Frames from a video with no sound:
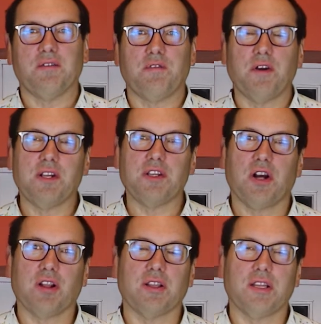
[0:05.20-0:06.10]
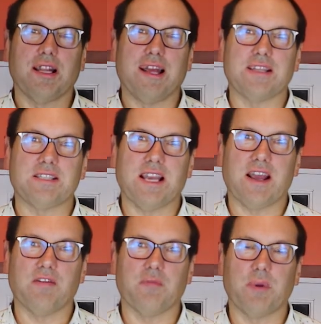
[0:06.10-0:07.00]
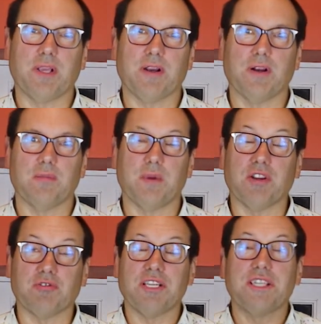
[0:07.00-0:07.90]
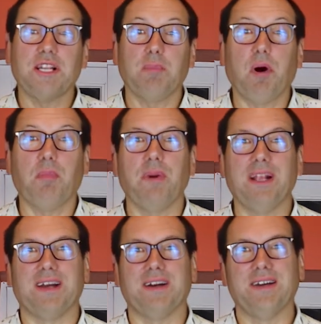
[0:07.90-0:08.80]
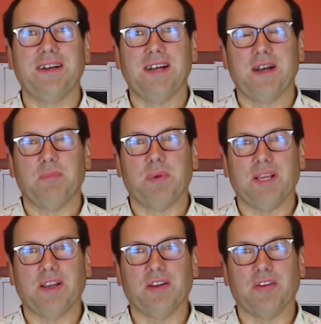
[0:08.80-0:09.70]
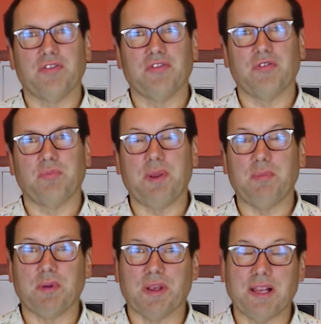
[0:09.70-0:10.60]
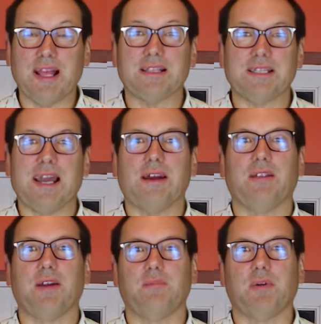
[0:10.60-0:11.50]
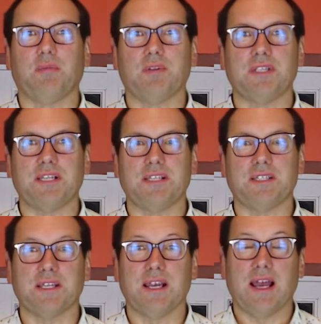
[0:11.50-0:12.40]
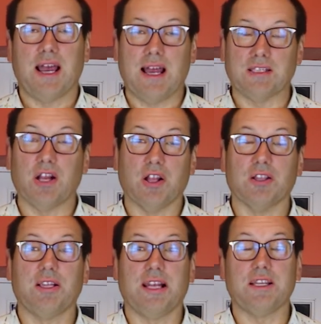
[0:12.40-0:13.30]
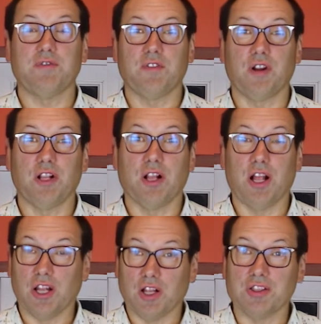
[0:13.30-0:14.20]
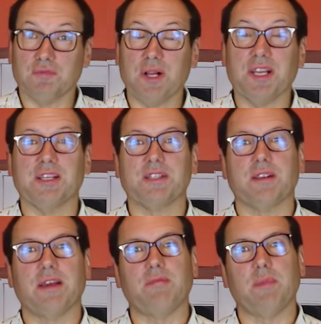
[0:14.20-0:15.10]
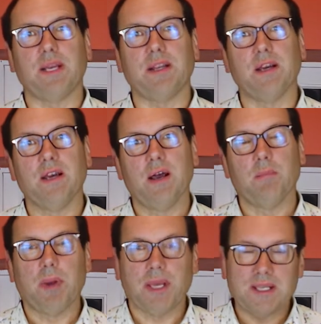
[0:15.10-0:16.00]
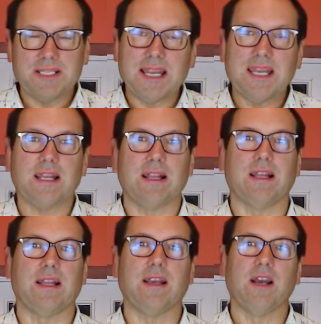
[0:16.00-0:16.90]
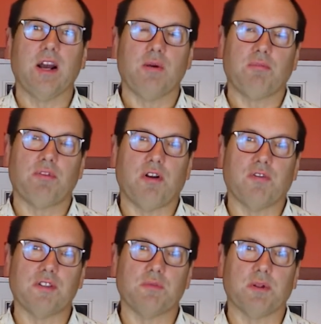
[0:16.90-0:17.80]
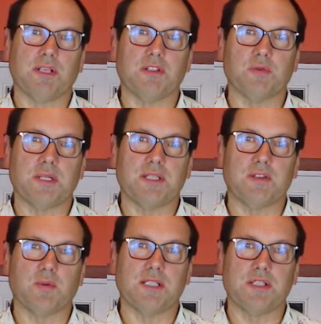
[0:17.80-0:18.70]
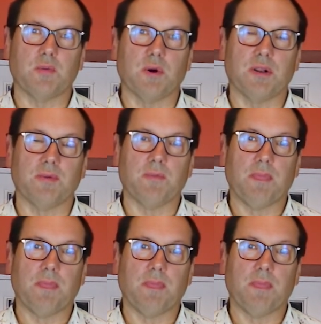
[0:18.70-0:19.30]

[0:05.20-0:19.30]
furnished holiday lets have become increasingly popular because people can let out their properties as holiday lets for a lot of money, so they've been particularly profitable in 2021.